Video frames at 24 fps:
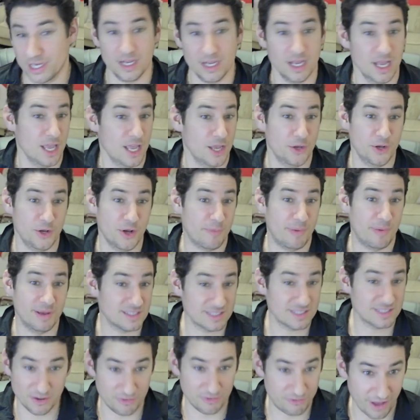Your
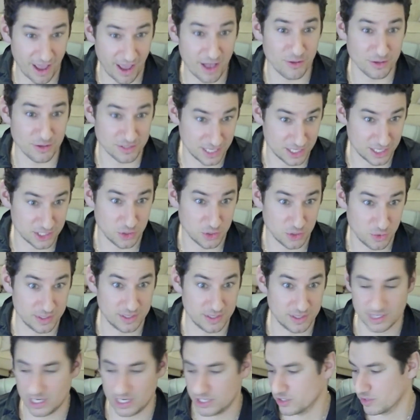business could fail
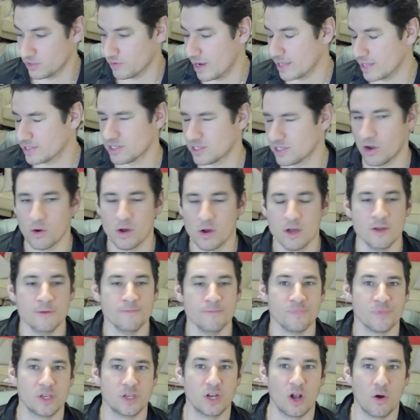quintessentially, right? So,
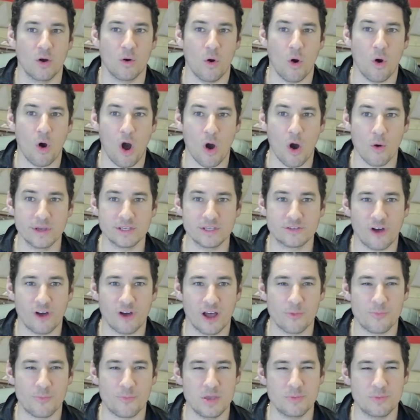always
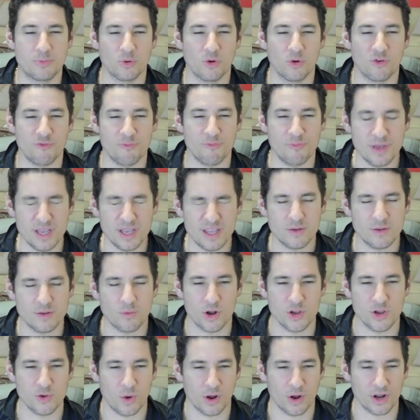find the people who have been
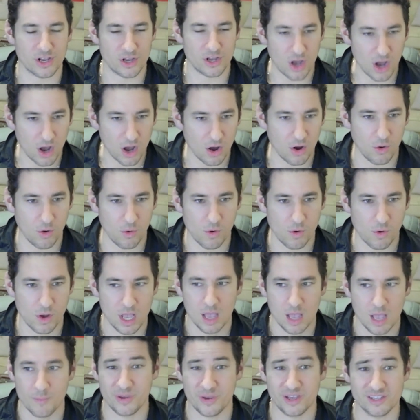where you want to go,
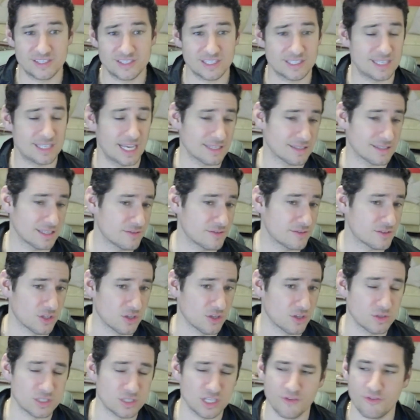because success leaves
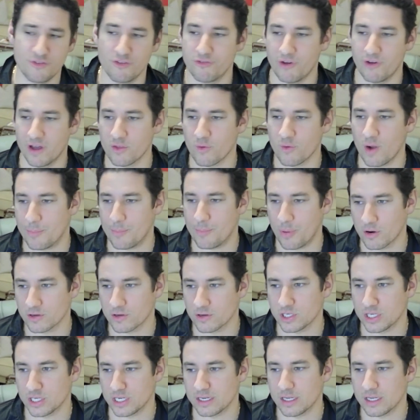clues. And if you find the right
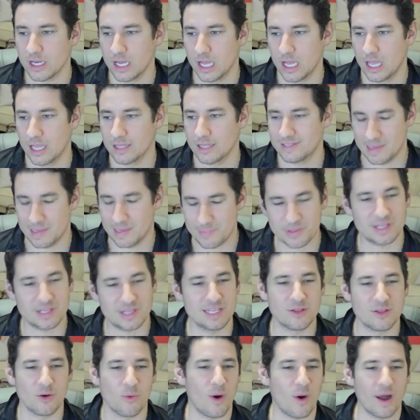person, typically
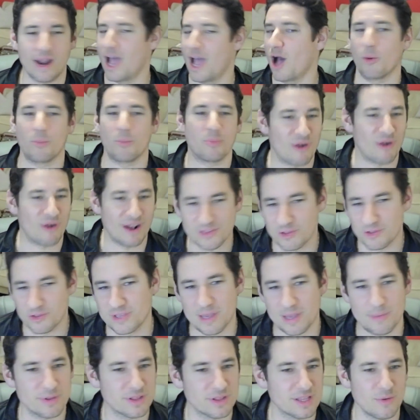they'll want to help, right? They'll
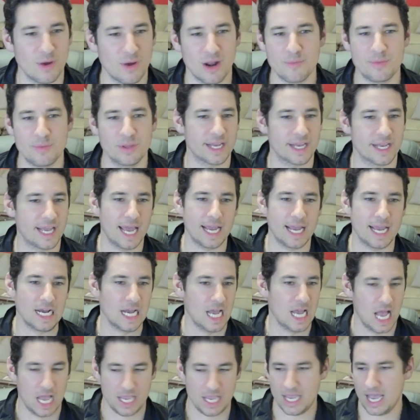typically want to be like, hey,
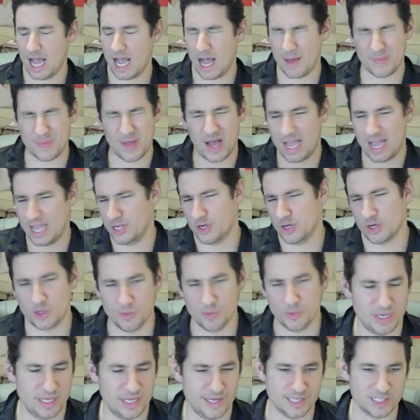yeah, I'm not in your
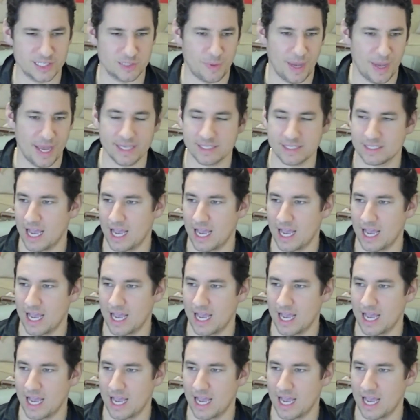competing space.